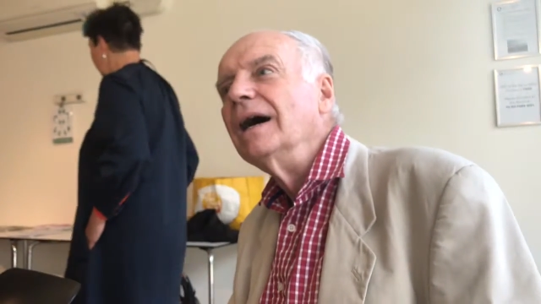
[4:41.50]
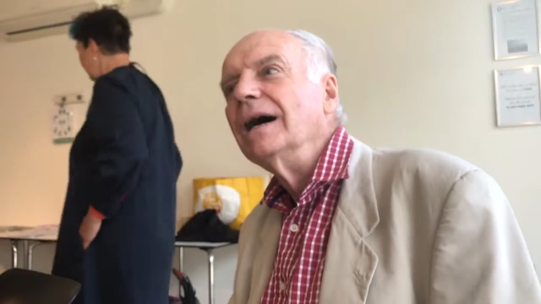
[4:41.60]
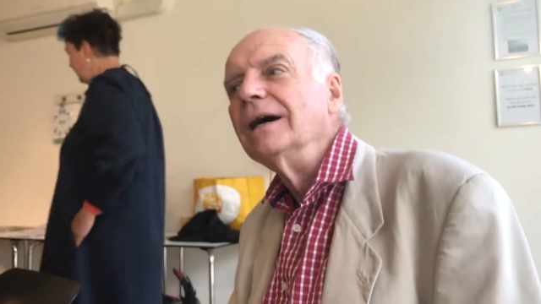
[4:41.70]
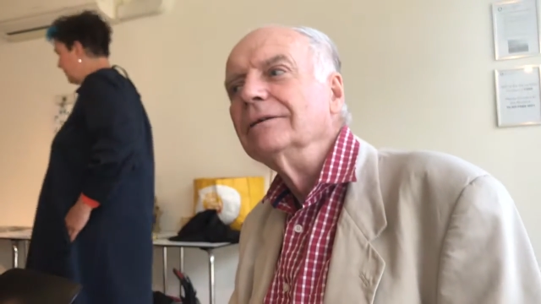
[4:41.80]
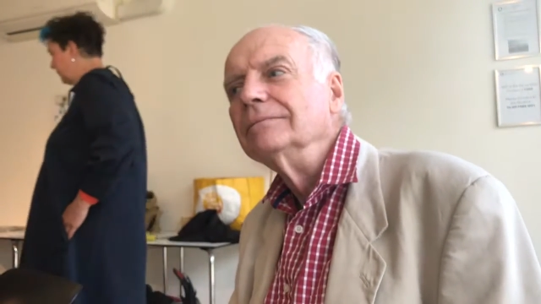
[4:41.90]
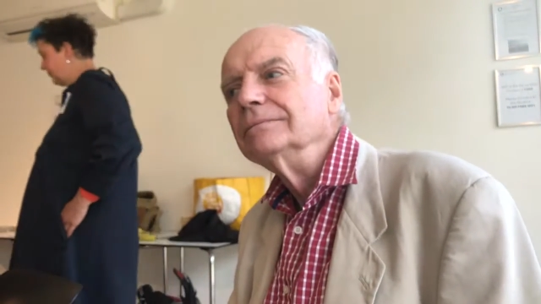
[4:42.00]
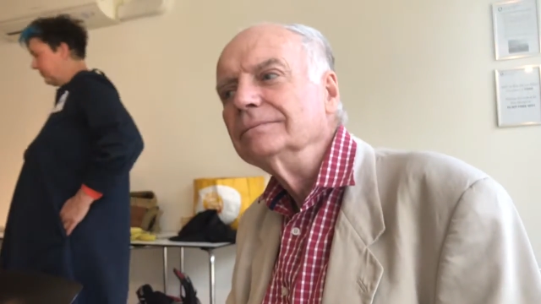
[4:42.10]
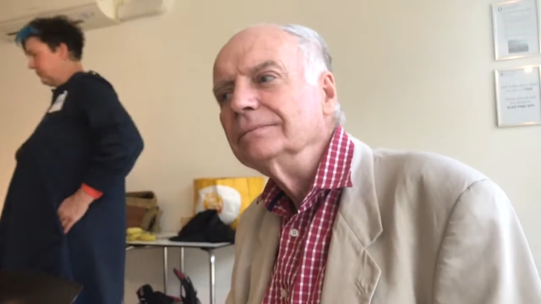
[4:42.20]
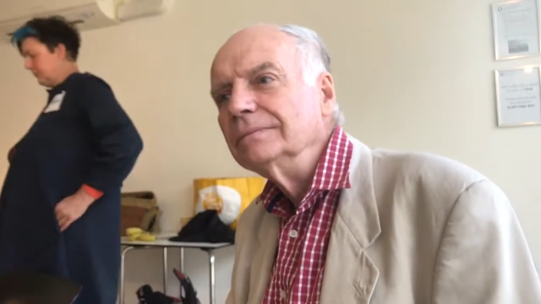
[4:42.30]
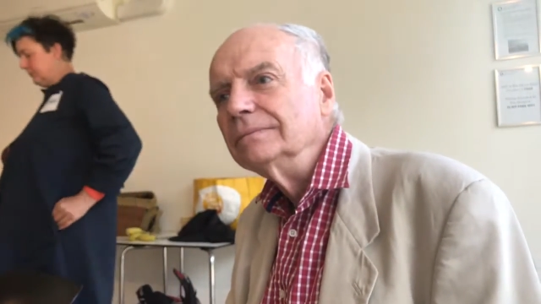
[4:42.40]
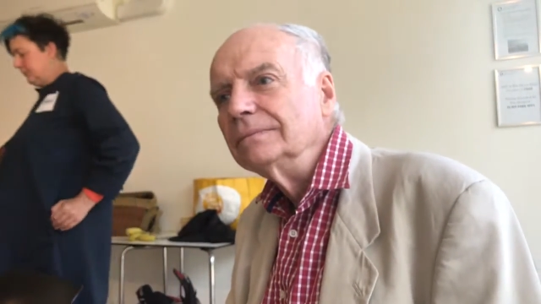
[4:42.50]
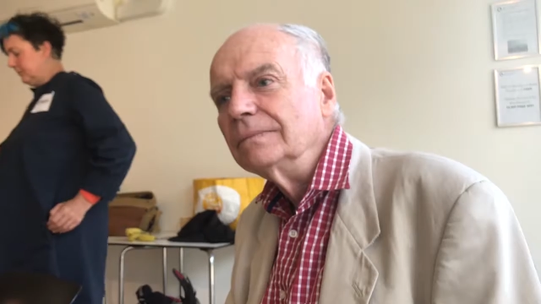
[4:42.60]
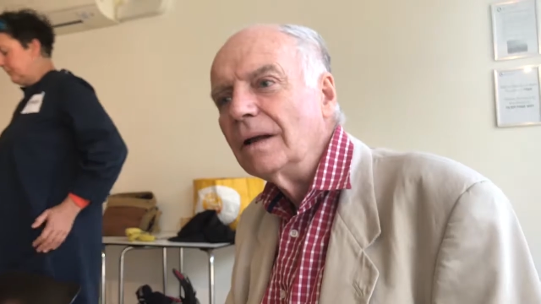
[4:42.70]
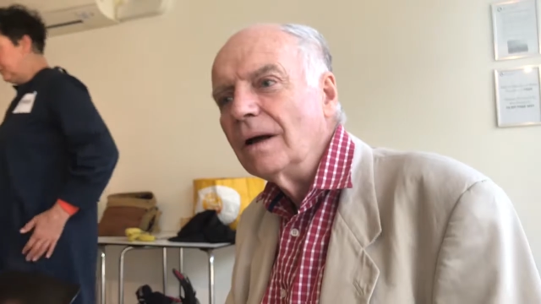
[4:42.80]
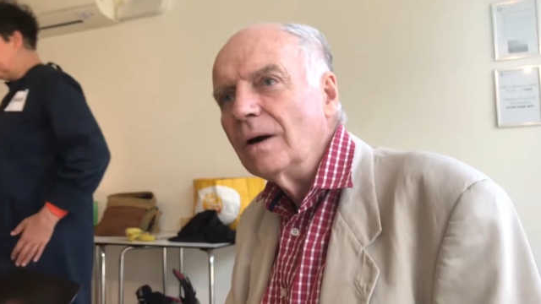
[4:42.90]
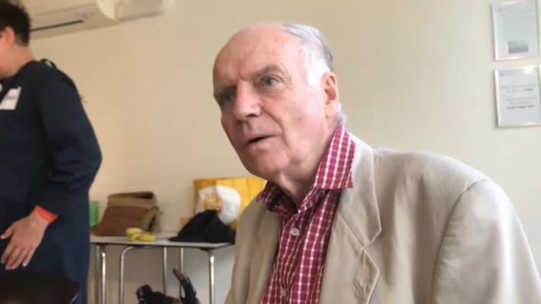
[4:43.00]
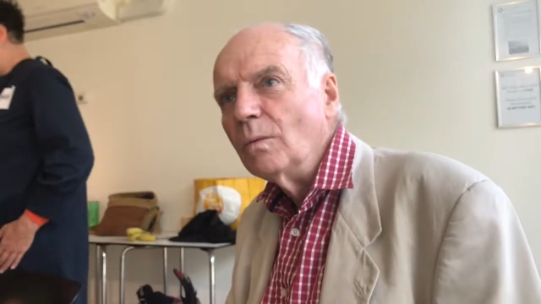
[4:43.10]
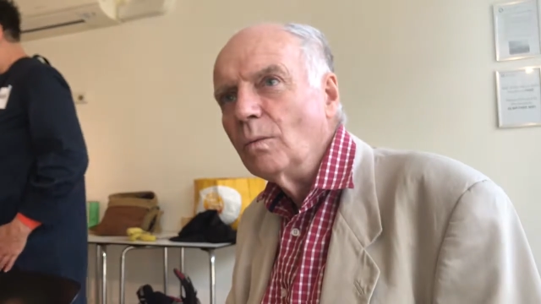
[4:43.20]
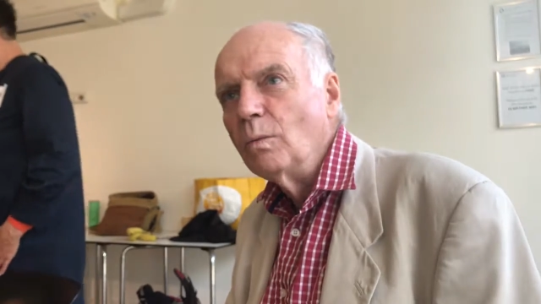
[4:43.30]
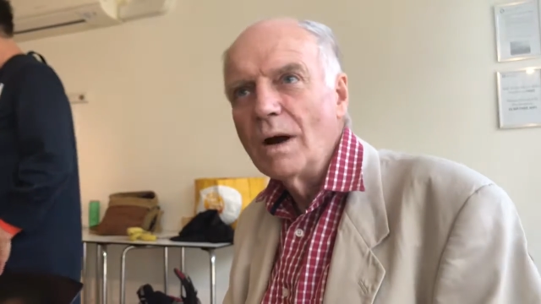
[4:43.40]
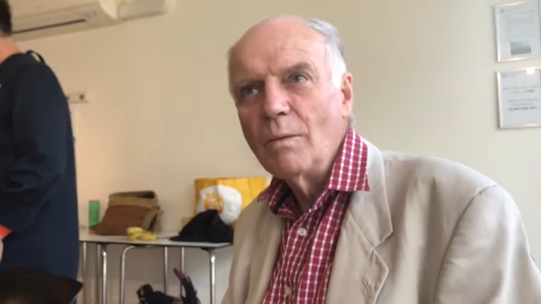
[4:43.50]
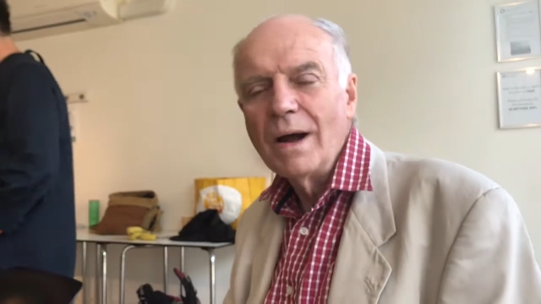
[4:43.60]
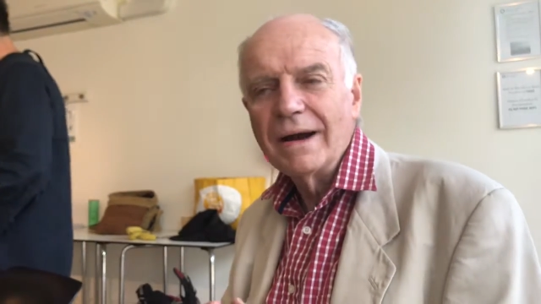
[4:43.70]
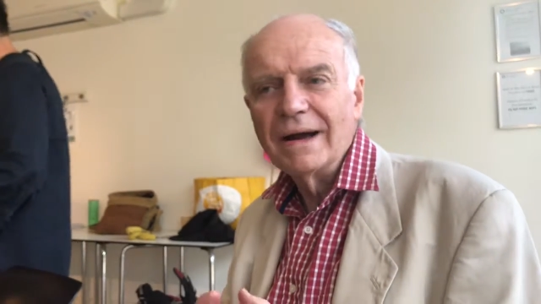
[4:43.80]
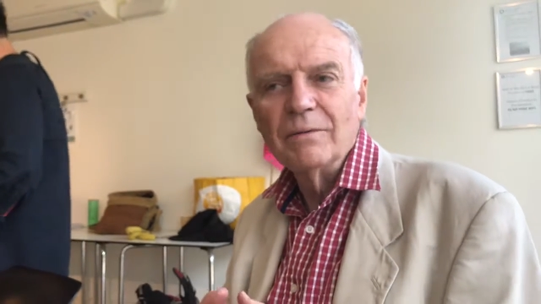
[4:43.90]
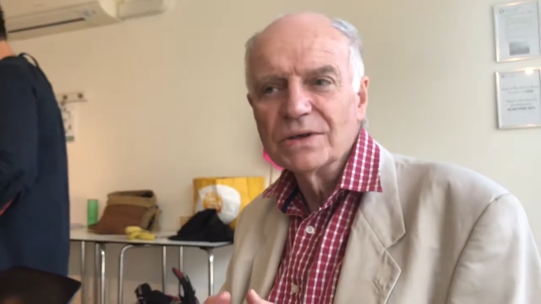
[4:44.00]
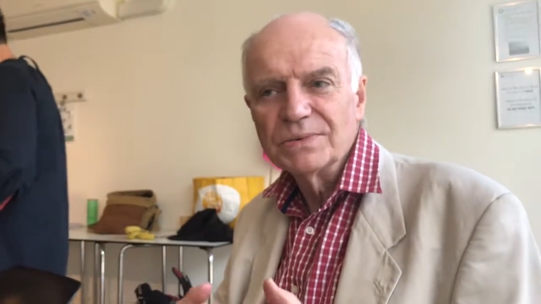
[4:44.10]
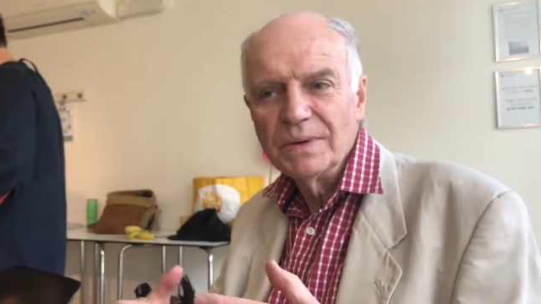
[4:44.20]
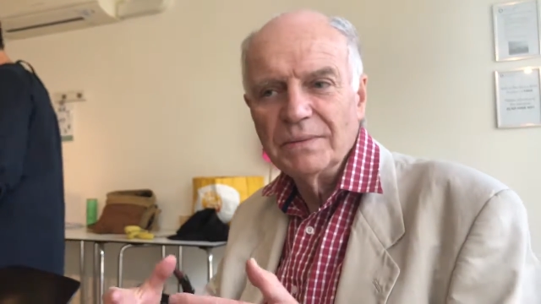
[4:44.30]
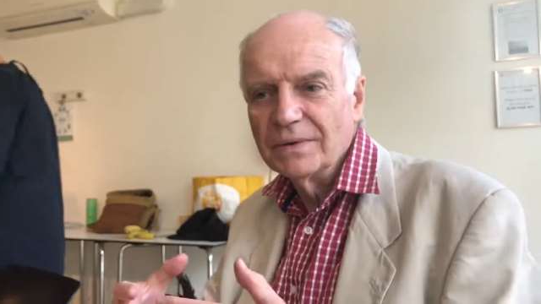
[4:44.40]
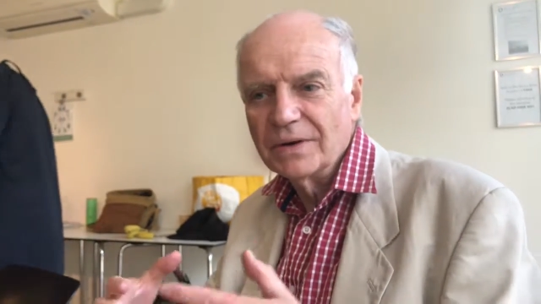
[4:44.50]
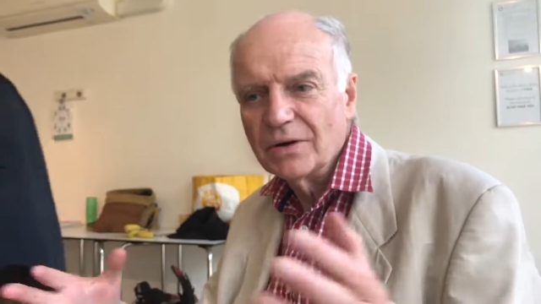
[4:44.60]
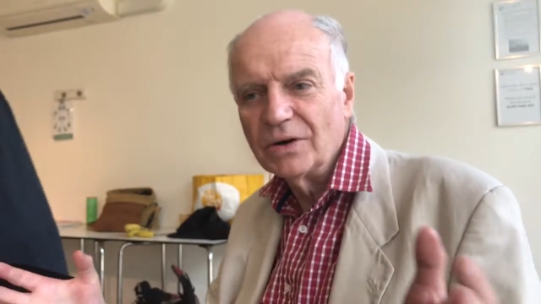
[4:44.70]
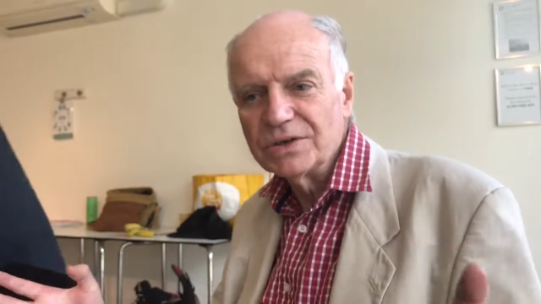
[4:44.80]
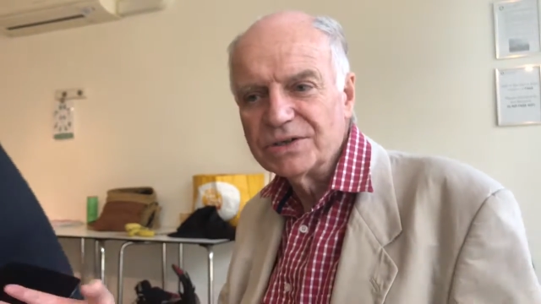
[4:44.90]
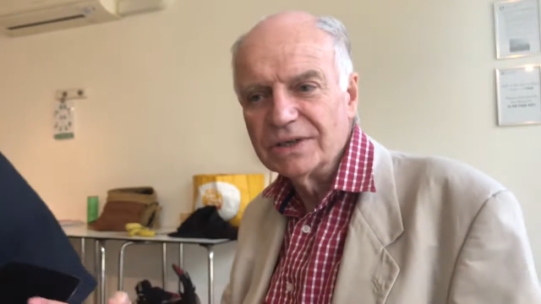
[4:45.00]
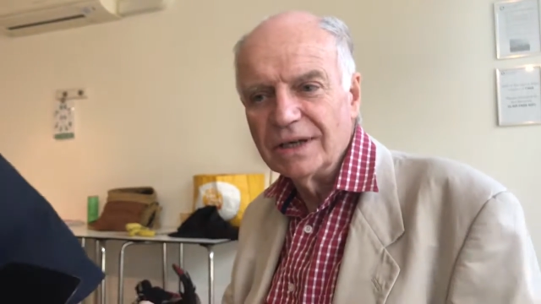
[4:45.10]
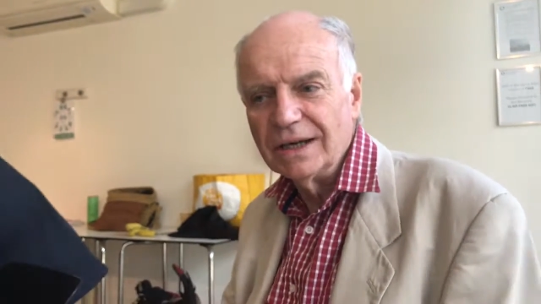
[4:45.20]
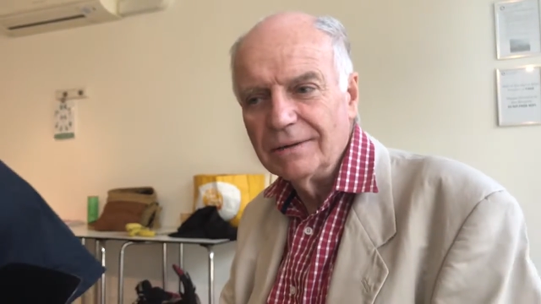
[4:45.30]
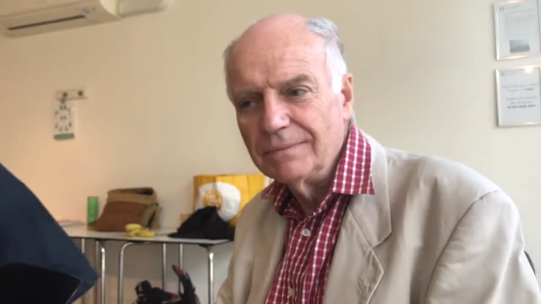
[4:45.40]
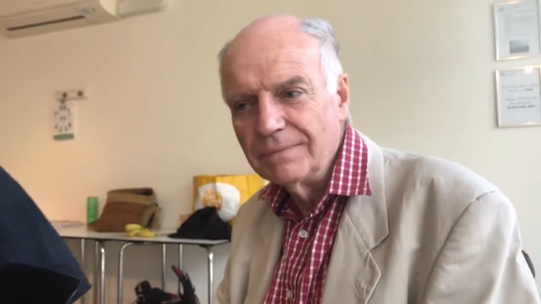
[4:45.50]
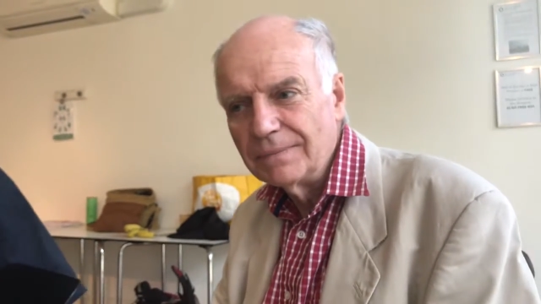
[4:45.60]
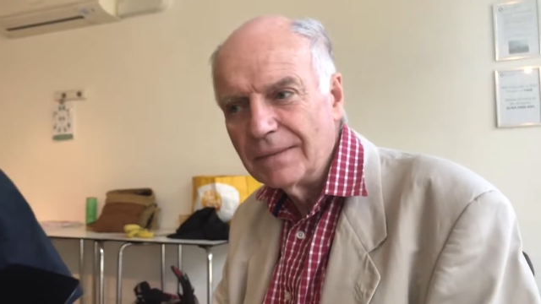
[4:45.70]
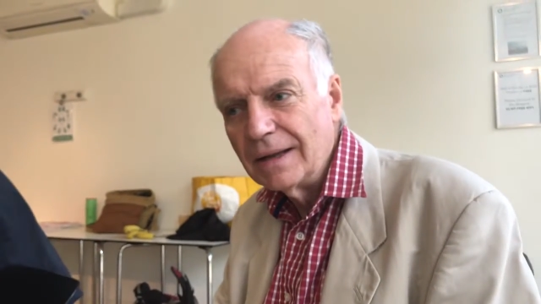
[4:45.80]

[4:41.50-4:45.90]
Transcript: Um, well, where I was, we were across um,